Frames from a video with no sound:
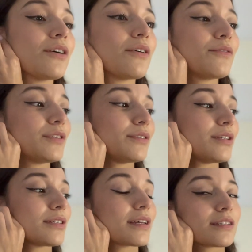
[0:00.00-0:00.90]
So if we do
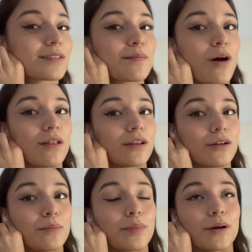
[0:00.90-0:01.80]
just like small
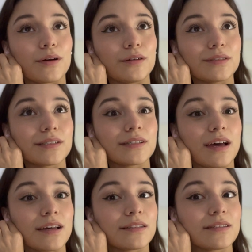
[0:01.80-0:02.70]
little pearl
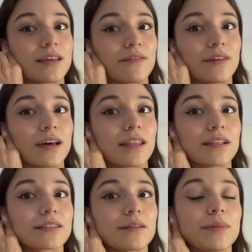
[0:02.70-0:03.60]
studs, I feel like
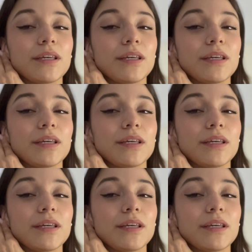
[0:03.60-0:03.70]
that's gonna be